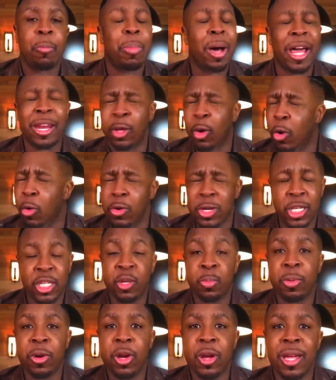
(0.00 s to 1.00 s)
by the Holy
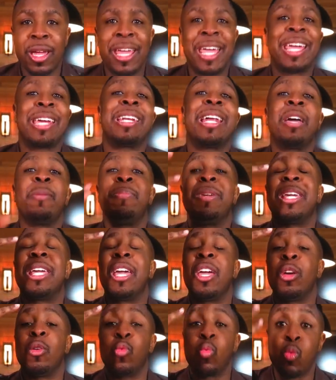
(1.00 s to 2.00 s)
Spirit, and I
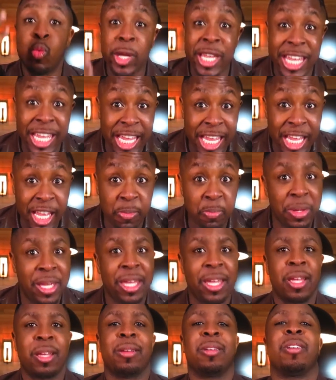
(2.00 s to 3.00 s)
began
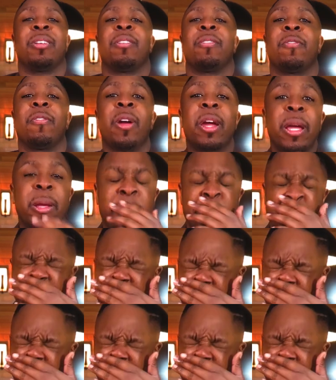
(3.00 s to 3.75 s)
weeping, right?